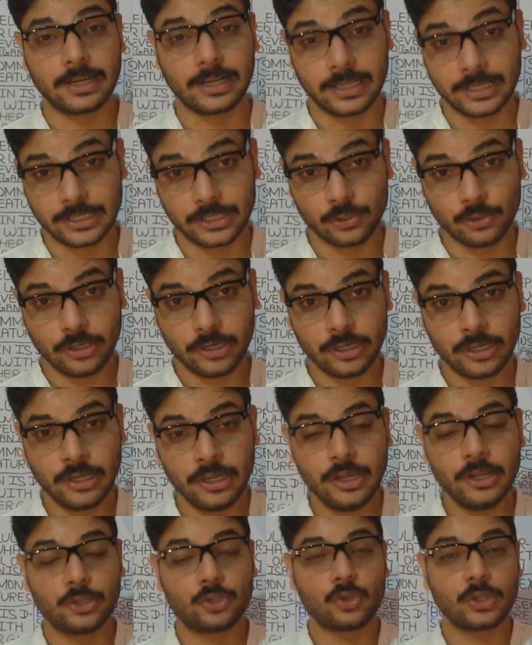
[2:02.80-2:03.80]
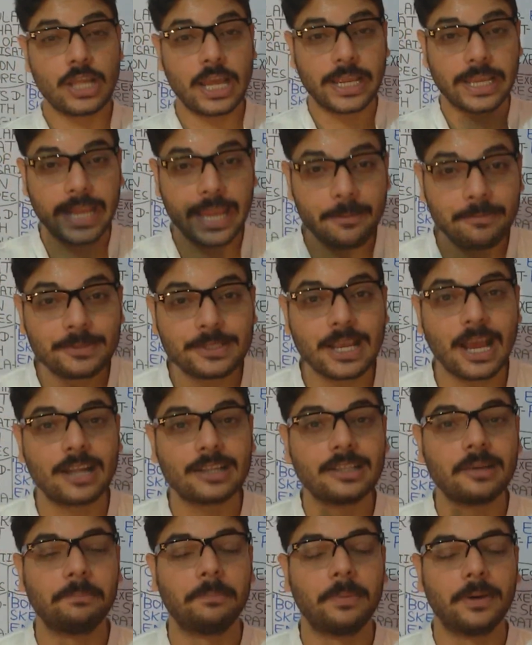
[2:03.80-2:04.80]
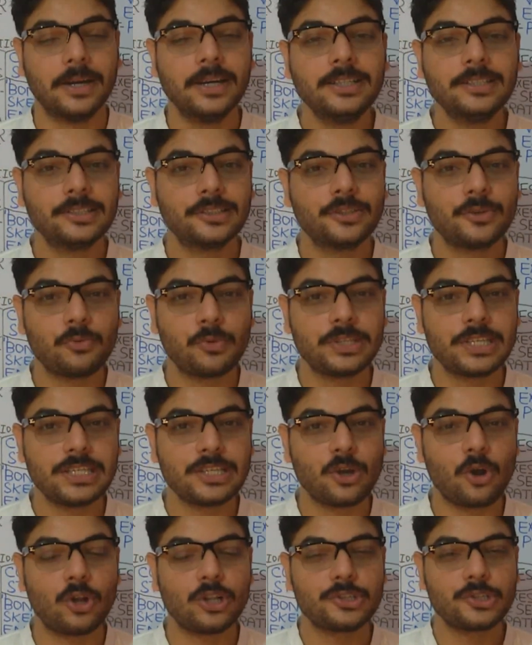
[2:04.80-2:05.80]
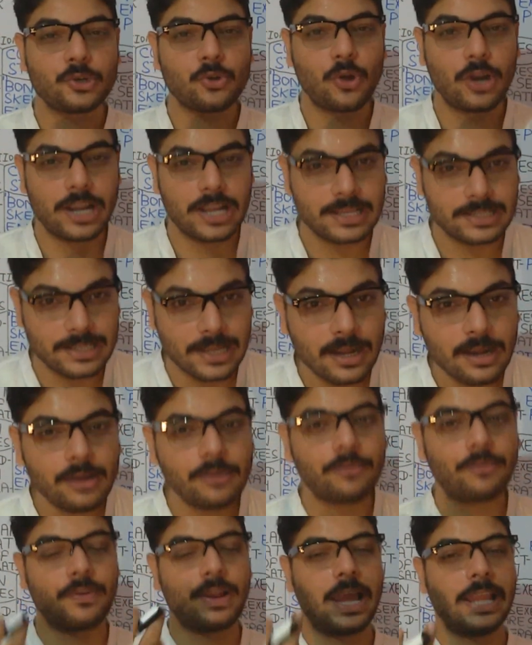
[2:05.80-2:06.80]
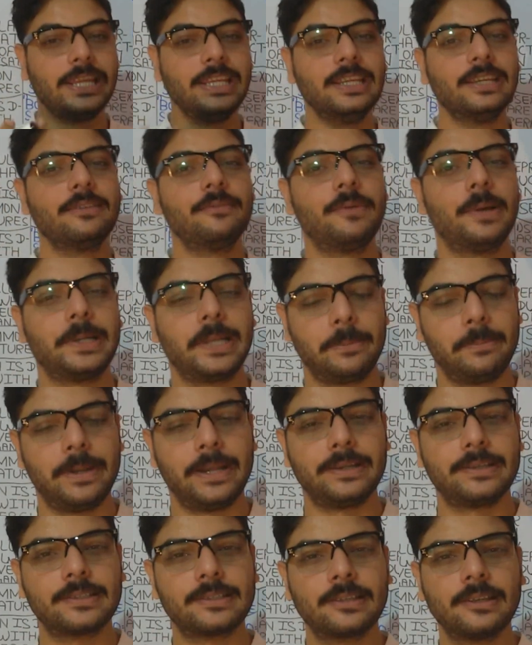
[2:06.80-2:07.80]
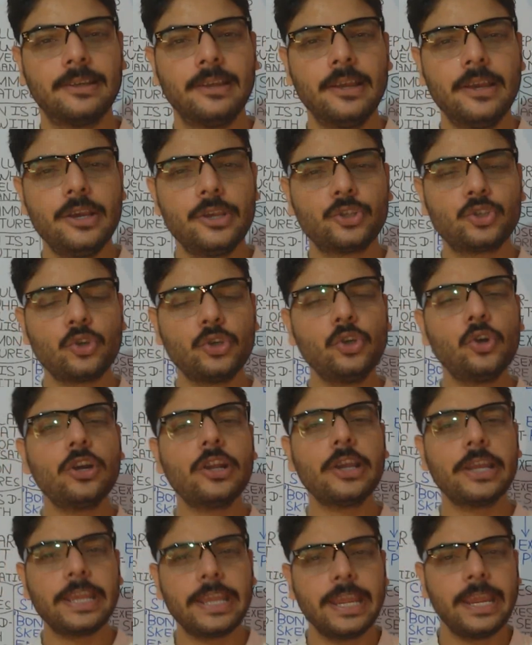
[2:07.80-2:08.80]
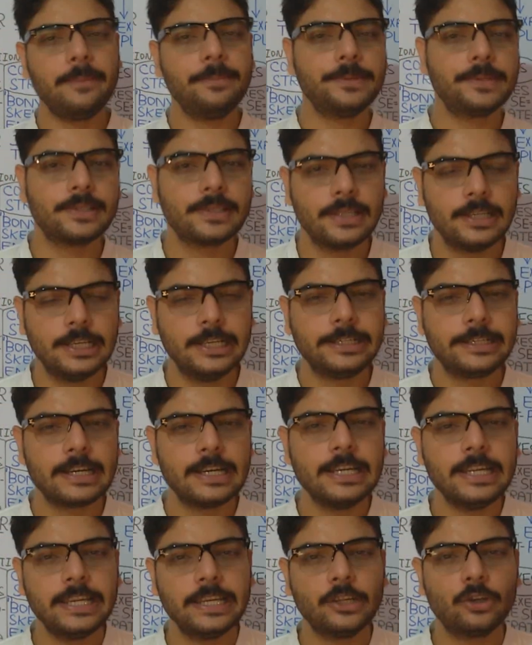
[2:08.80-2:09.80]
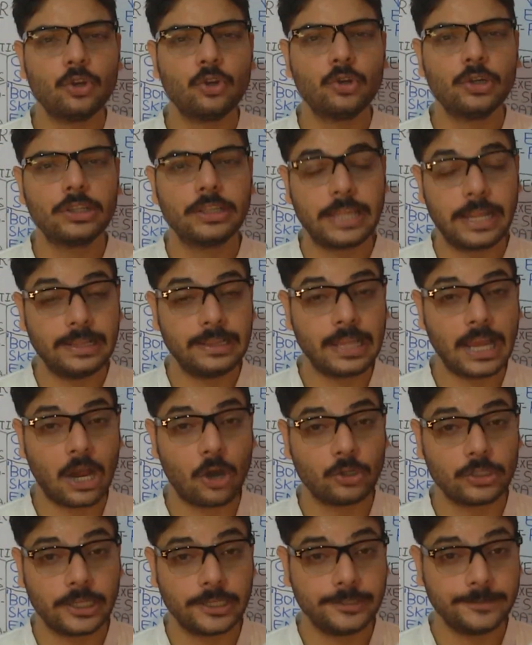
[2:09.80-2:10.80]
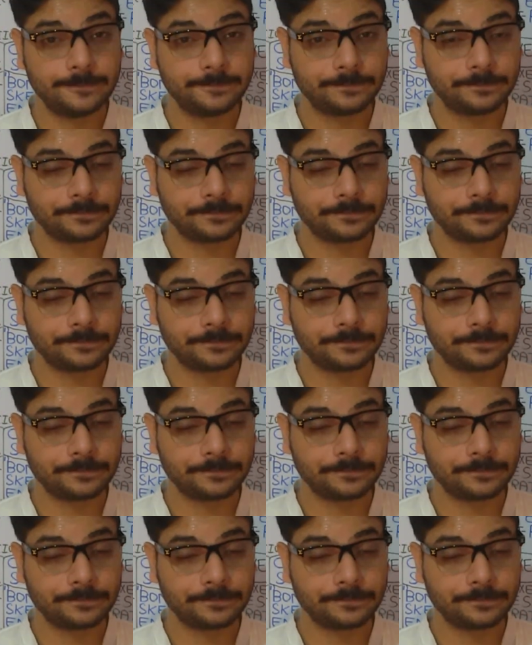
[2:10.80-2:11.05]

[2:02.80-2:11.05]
Understood? So the Aves are the birds which is also called as the flying vertebrates. So your Aves literally include 10,000